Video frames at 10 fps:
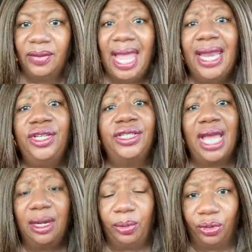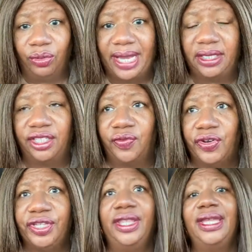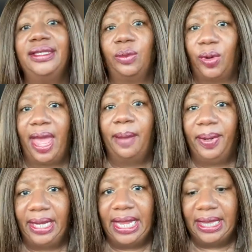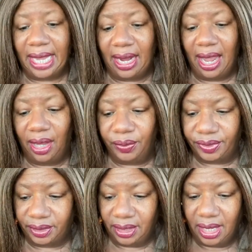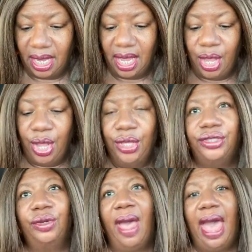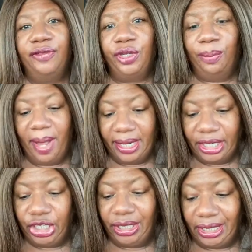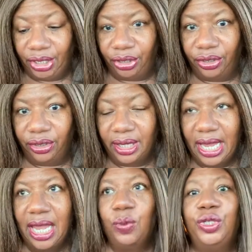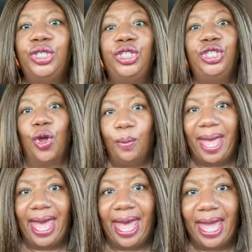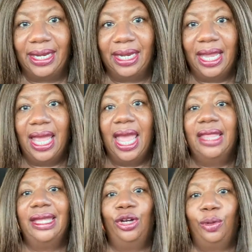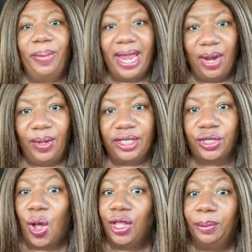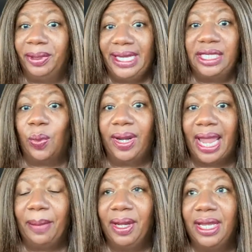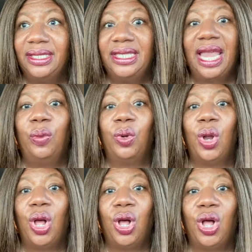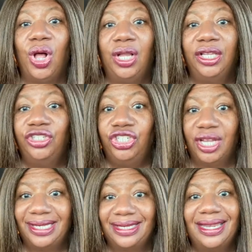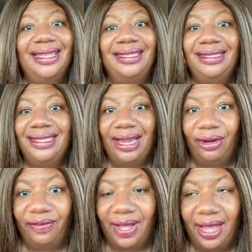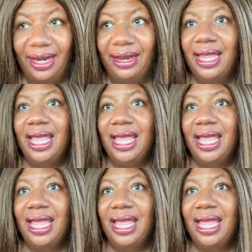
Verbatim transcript: and it just kind of progressed as far as the things that were happening in that house. So after about a year, it was so bad that her parents called the police one day because they were all just terrified.